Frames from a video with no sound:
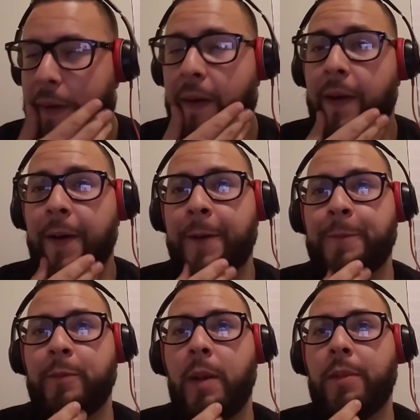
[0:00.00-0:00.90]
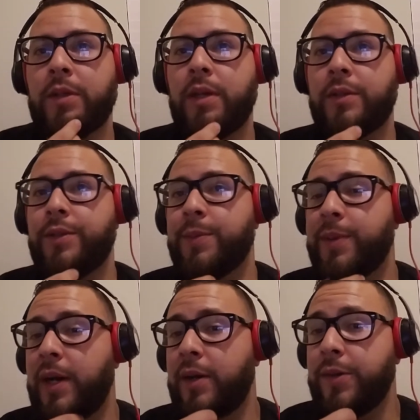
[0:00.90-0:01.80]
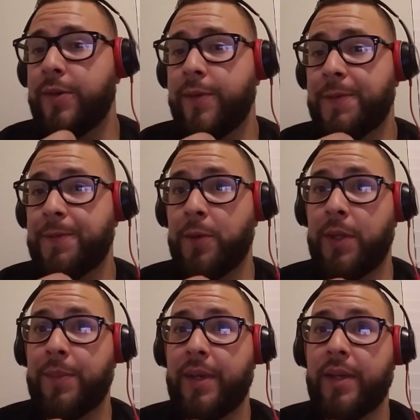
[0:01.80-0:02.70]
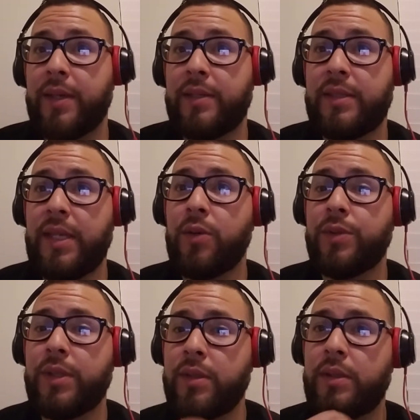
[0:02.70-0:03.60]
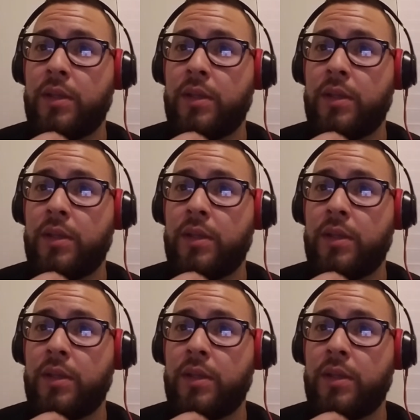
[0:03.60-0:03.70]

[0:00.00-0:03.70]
I'm going to talk to you about phonemic sequences.